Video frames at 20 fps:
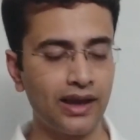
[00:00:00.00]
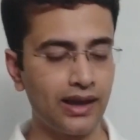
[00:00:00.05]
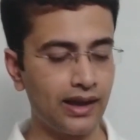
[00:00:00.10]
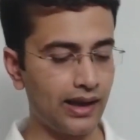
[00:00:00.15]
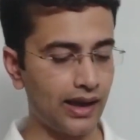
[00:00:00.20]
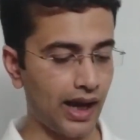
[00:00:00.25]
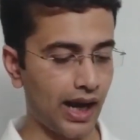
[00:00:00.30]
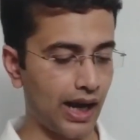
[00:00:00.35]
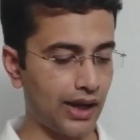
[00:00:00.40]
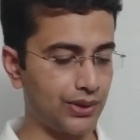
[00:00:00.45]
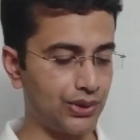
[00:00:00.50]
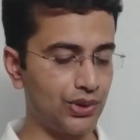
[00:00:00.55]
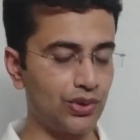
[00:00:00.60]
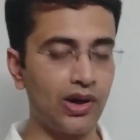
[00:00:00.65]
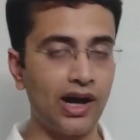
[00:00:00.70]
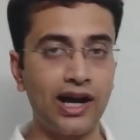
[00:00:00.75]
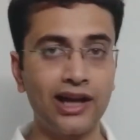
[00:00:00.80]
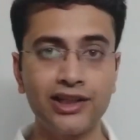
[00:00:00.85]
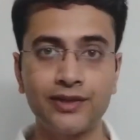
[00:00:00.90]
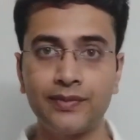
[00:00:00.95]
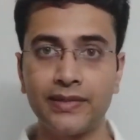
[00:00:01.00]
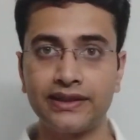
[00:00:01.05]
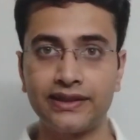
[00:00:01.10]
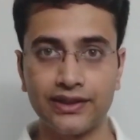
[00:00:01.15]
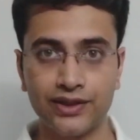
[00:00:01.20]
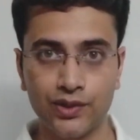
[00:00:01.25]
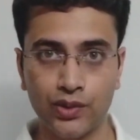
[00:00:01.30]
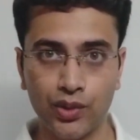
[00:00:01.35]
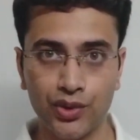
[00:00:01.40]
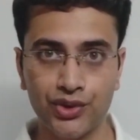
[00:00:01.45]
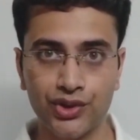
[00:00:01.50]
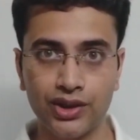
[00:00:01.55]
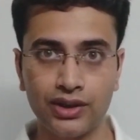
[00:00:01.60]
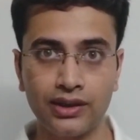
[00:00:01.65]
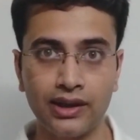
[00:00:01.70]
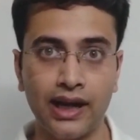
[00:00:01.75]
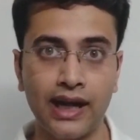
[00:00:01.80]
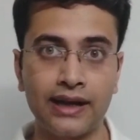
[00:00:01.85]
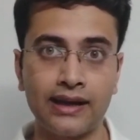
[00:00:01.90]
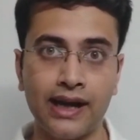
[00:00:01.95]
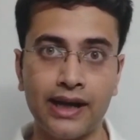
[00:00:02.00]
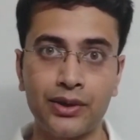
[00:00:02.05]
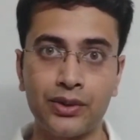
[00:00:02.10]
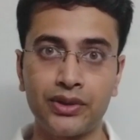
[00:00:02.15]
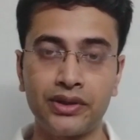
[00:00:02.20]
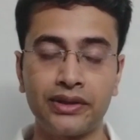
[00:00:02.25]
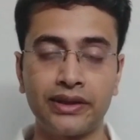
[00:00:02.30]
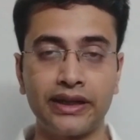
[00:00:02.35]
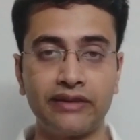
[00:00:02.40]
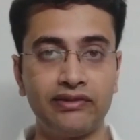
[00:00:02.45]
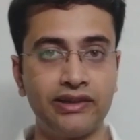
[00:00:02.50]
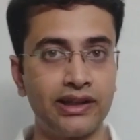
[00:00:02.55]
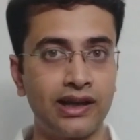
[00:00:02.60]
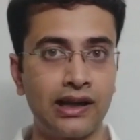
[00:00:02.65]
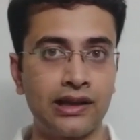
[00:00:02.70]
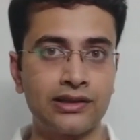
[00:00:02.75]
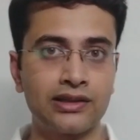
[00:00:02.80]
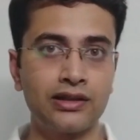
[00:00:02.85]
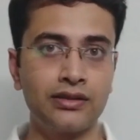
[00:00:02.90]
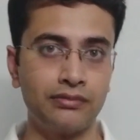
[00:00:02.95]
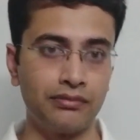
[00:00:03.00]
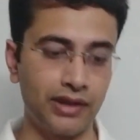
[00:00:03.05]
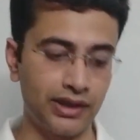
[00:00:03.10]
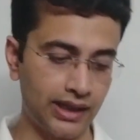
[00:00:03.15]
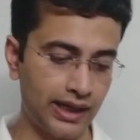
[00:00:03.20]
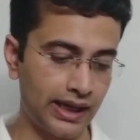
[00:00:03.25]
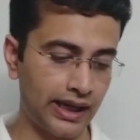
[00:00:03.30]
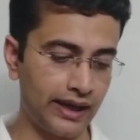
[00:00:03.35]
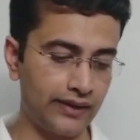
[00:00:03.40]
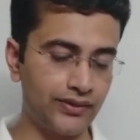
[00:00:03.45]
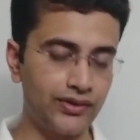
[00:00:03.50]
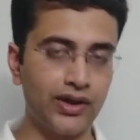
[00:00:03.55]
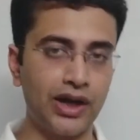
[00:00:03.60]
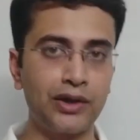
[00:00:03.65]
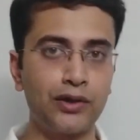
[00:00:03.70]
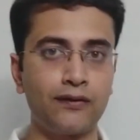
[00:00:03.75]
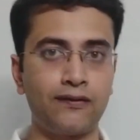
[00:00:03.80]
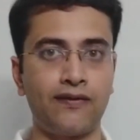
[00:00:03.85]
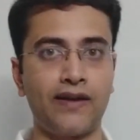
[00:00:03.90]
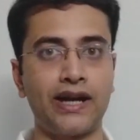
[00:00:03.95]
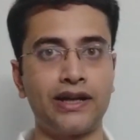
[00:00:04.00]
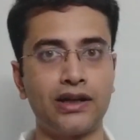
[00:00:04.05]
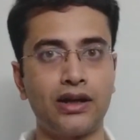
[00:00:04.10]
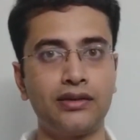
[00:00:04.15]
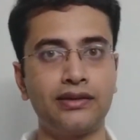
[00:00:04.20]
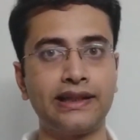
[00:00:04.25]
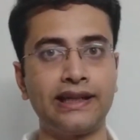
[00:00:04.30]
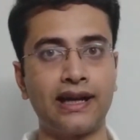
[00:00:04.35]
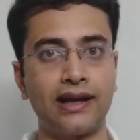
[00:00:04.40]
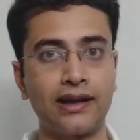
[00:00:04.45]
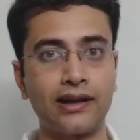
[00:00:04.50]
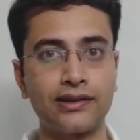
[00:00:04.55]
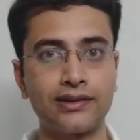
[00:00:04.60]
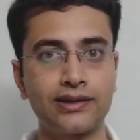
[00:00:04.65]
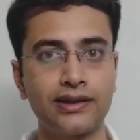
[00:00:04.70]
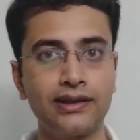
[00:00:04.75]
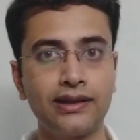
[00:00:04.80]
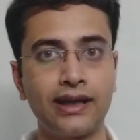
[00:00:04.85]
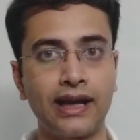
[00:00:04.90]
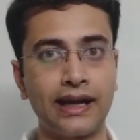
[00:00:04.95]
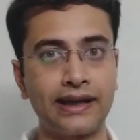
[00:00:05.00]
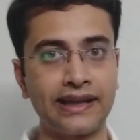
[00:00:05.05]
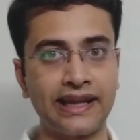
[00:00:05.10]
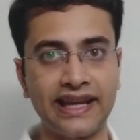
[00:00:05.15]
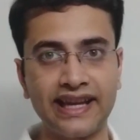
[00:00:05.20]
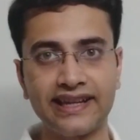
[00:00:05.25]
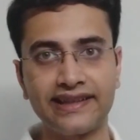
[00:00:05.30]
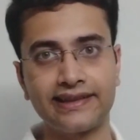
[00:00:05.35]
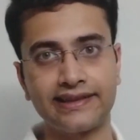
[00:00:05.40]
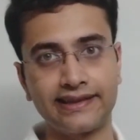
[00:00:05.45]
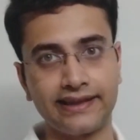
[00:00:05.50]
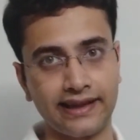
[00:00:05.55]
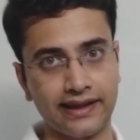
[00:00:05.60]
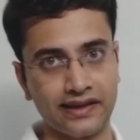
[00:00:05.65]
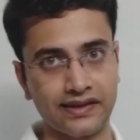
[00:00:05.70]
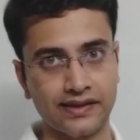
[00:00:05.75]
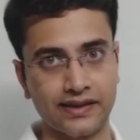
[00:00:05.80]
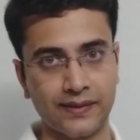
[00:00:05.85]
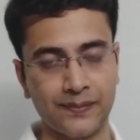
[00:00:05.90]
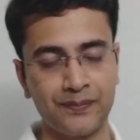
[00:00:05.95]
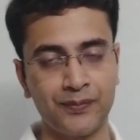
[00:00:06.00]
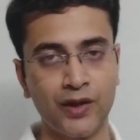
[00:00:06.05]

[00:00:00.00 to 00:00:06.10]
and you asked me this question and I couldn't give the answer, but I have tried to find out the answer and here is the answer.